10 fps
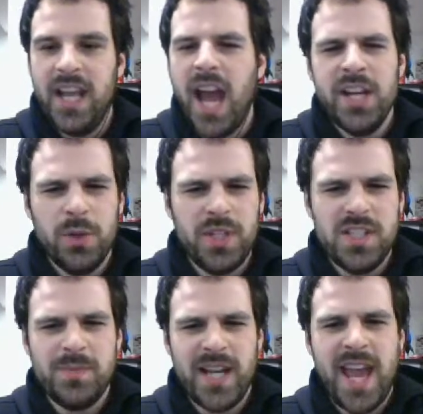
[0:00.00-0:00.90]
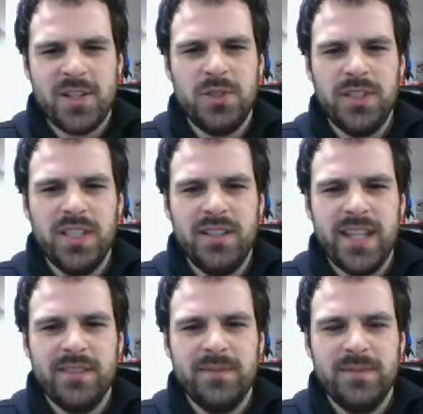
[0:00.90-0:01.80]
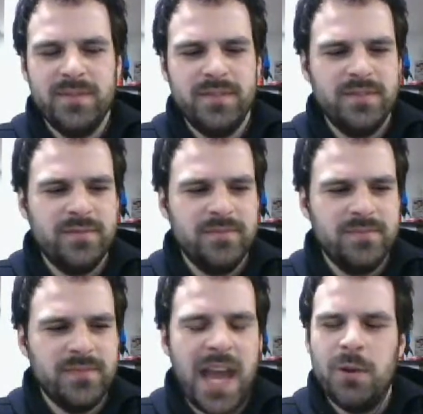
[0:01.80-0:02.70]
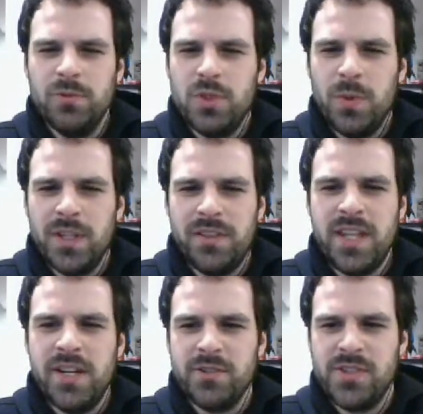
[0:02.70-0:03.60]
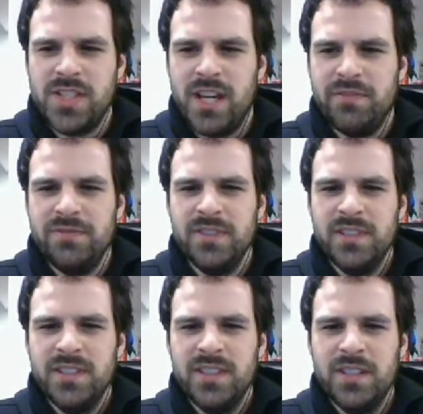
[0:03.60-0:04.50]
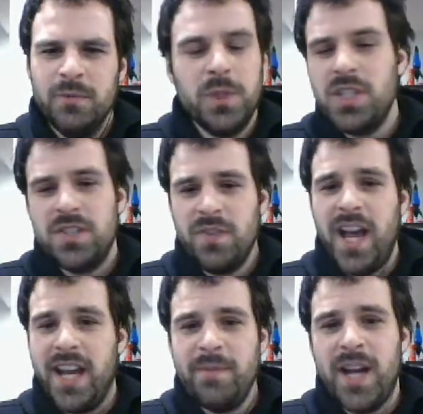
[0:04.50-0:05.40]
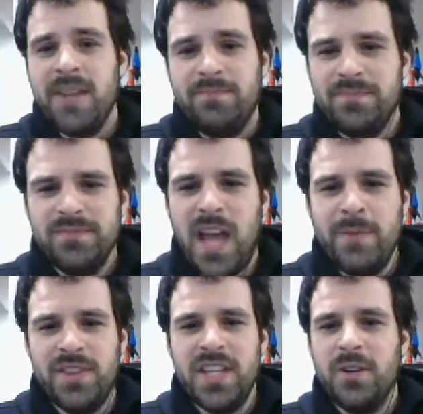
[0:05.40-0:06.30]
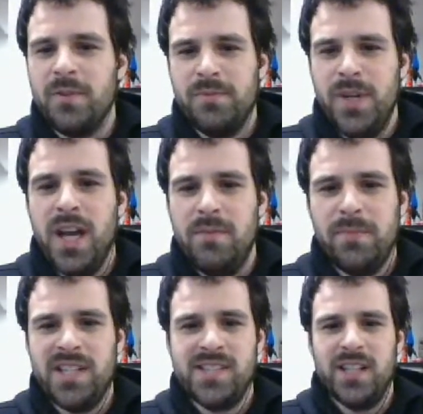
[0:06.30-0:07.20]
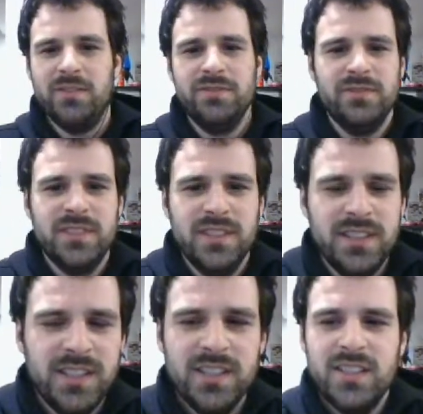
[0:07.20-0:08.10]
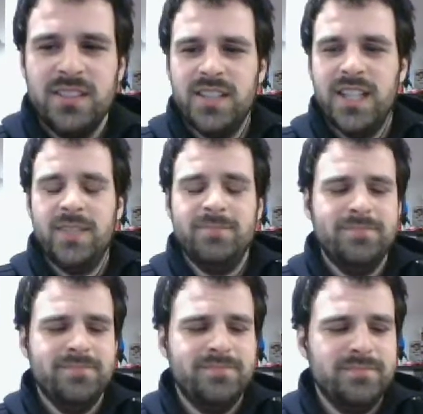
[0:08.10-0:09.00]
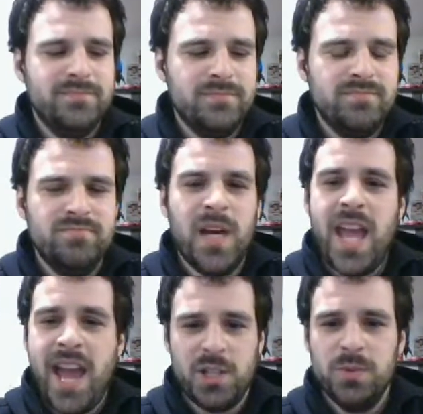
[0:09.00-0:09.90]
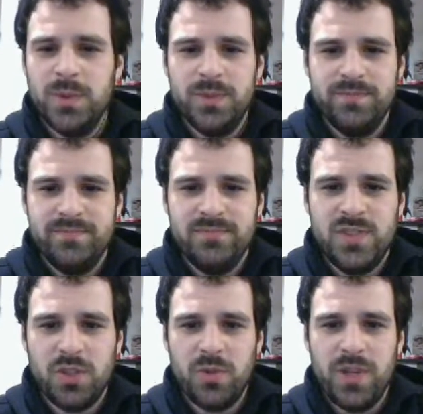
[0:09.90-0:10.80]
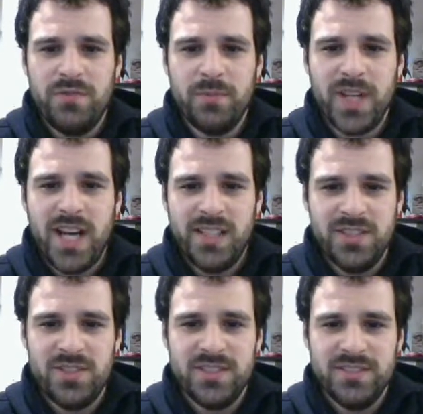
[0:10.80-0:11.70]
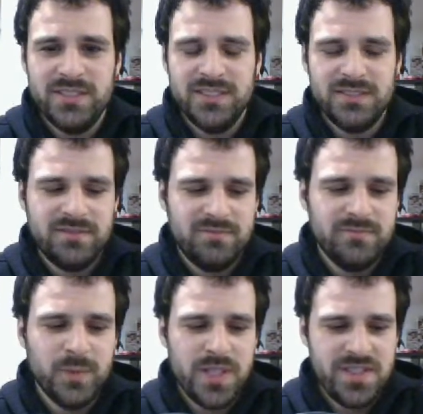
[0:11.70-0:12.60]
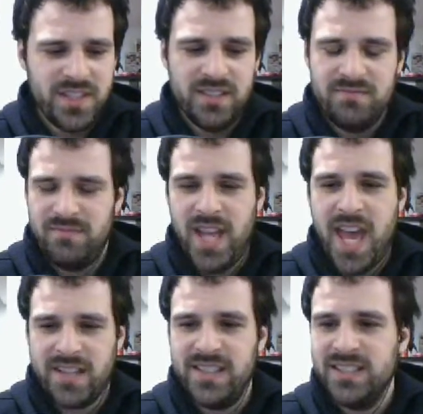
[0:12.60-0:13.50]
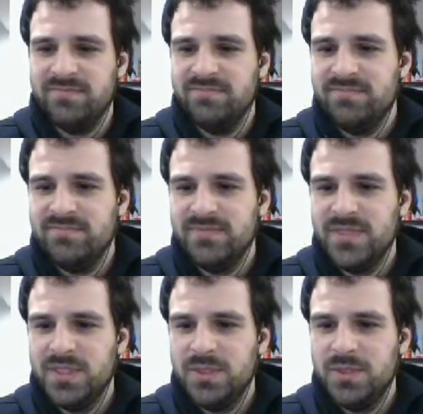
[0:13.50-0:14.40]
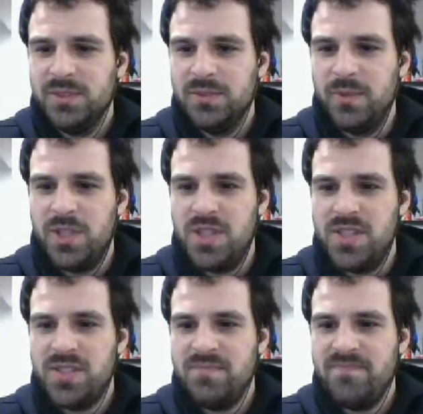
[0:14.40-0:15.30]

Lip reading: I know he's been actually out doing theater stuff, which is fine. I mean, I'm a theater nut myself. My actual degree from college was in acting, which is,